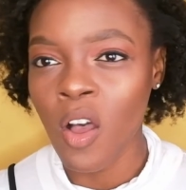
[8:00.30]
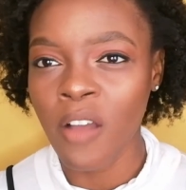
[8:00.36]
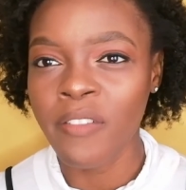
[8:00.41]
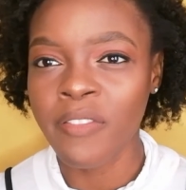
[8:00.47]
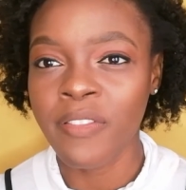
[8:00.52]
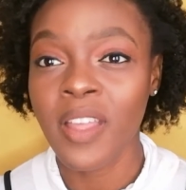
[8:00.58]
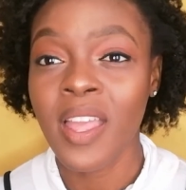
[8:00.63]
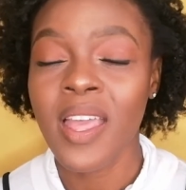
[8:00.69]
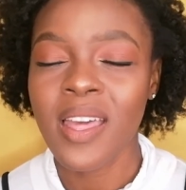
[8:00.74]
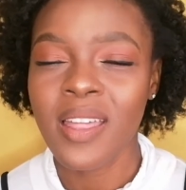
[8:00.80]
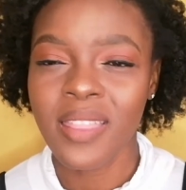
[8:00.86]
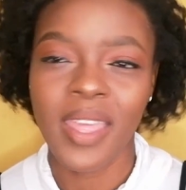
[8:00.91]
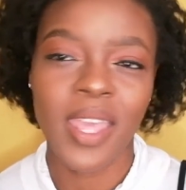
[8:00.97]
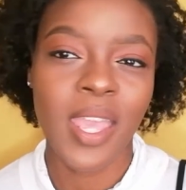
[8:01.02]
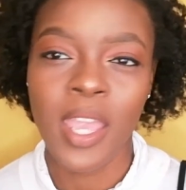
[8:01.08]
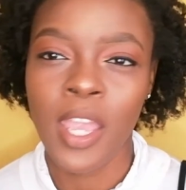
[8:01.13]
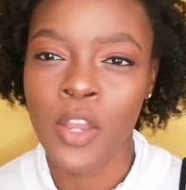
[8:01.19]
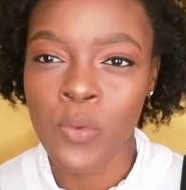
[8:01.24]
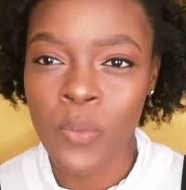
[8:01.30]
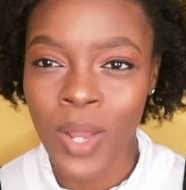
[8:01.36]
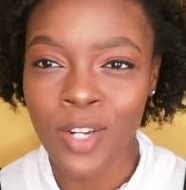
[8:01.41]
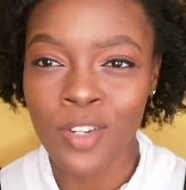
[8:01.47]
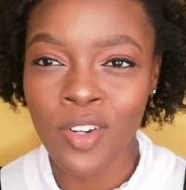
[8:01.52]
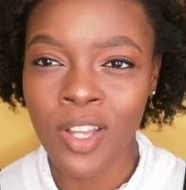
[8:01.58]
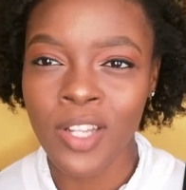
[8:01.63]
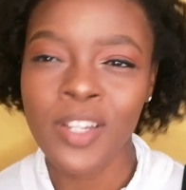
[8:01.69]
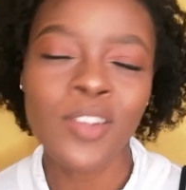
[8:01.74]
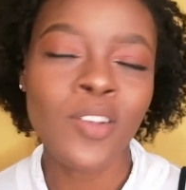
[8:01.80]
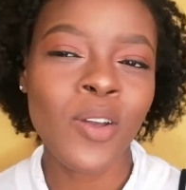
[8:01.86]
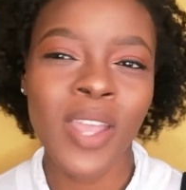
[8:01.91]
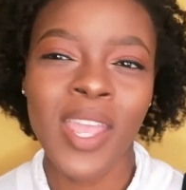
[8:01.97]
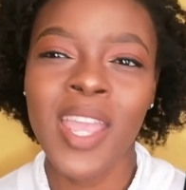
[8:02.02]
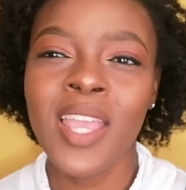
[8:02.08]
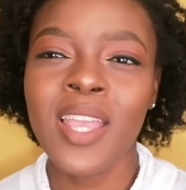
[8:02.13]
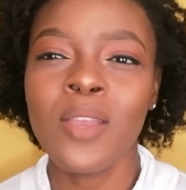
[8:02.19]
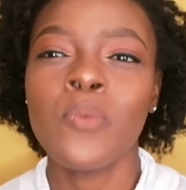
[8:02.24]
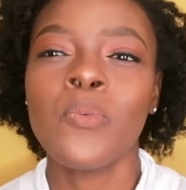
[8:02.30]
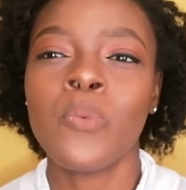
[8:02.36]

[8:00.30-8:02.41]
of their hair and whatnot, your hair